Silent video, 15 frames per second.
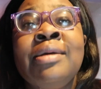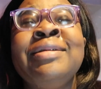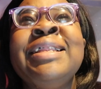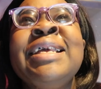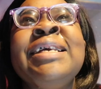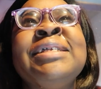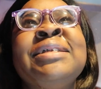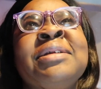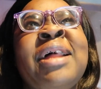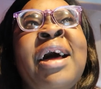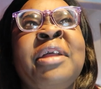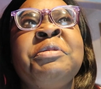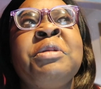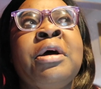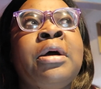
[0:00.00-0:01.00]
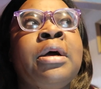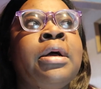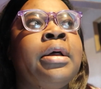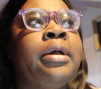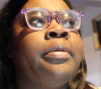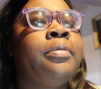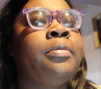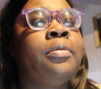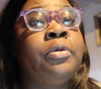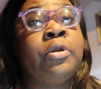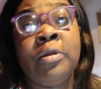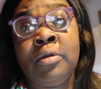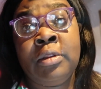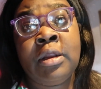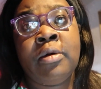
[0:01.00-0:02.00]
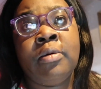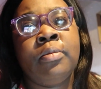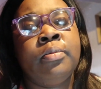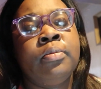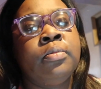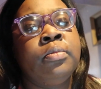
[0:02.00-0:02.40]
needs a lot done, you know?